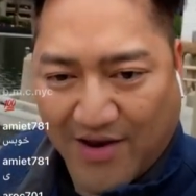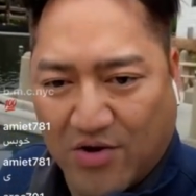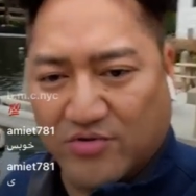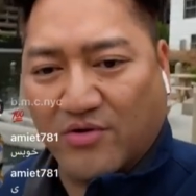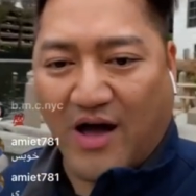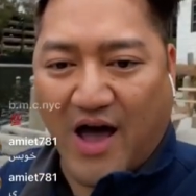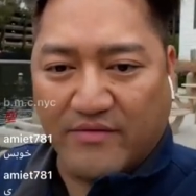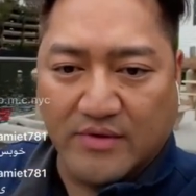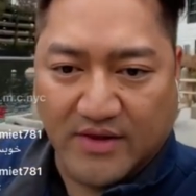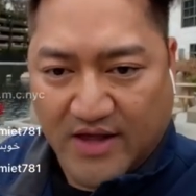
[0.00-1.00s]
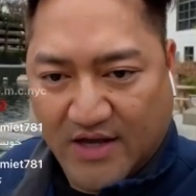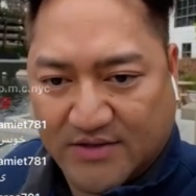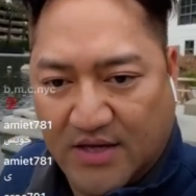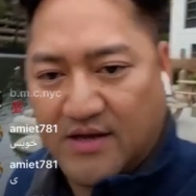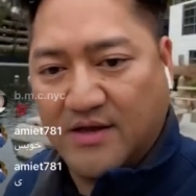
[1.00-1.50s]
I didn't go to no Ivy
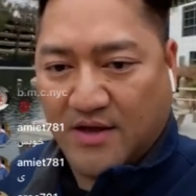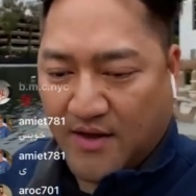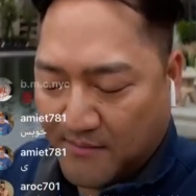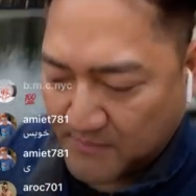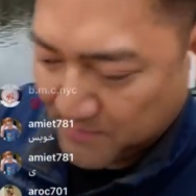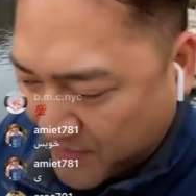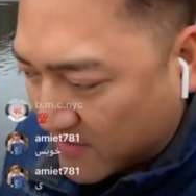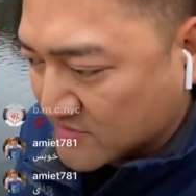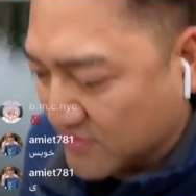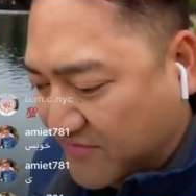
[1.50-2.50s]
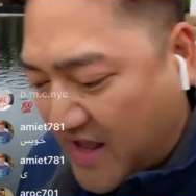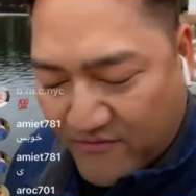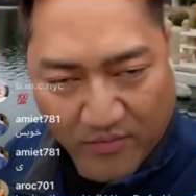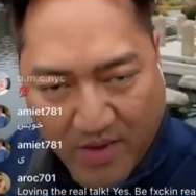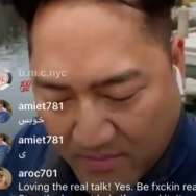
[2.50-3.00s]
Leagues. My parents were
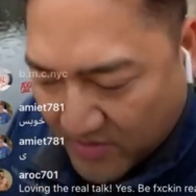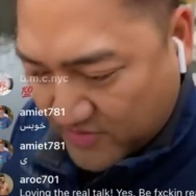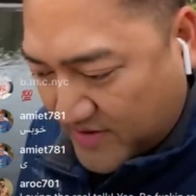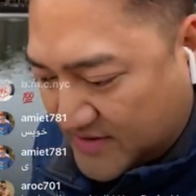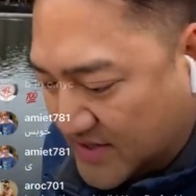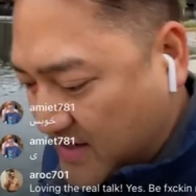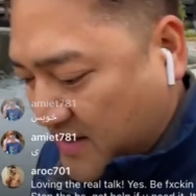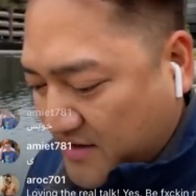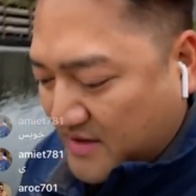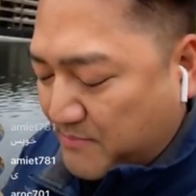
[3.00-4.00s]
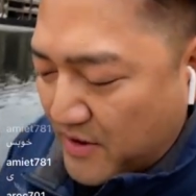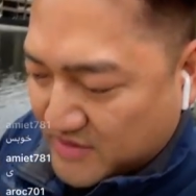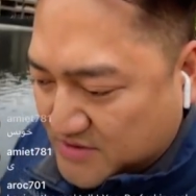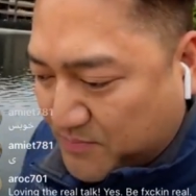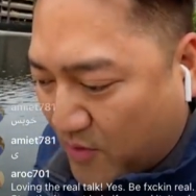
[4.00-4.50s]
came from immigrants. They
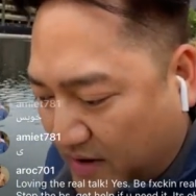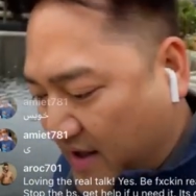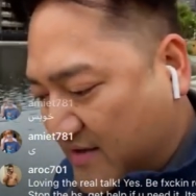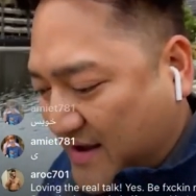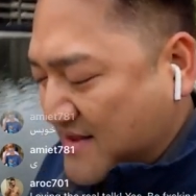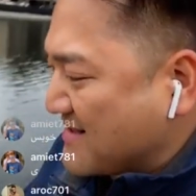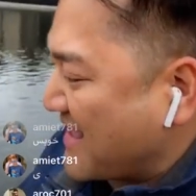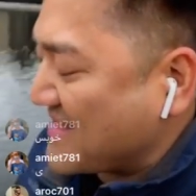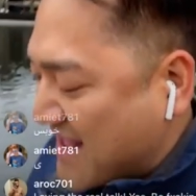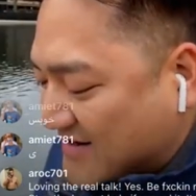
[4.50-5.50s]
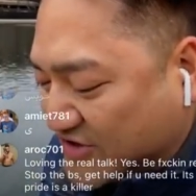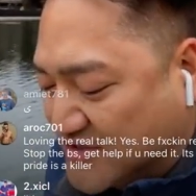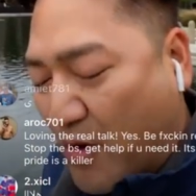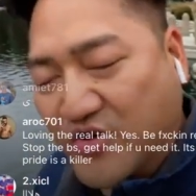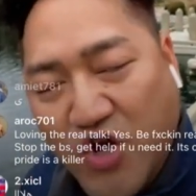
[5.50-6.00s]
barely spoke. They did, they
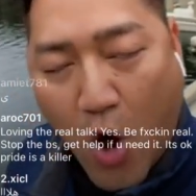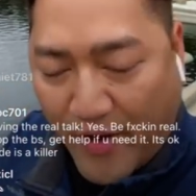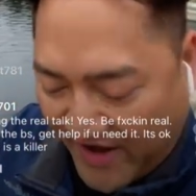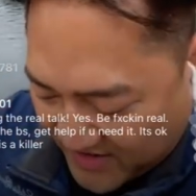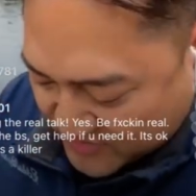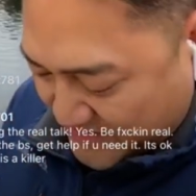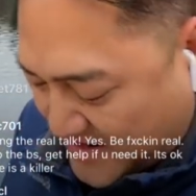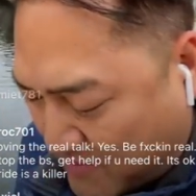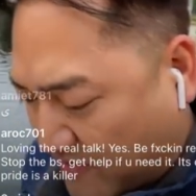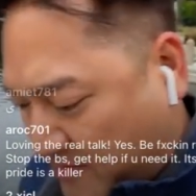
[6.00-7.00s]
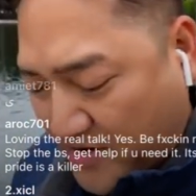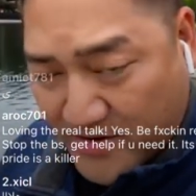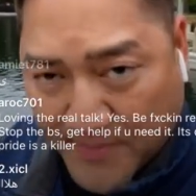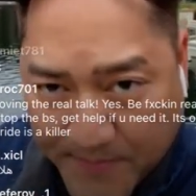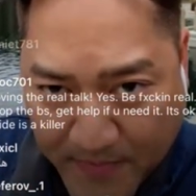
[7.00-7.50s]
actually spoke no English when they came over
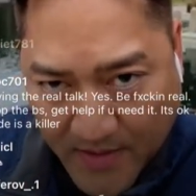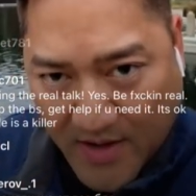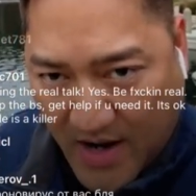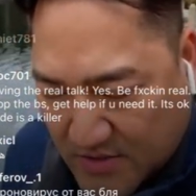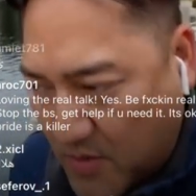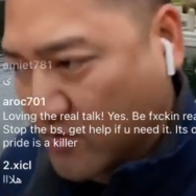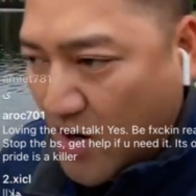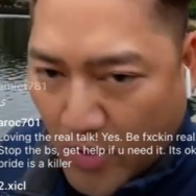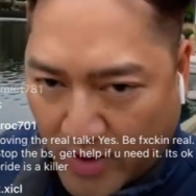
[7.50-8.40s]
America. I spoke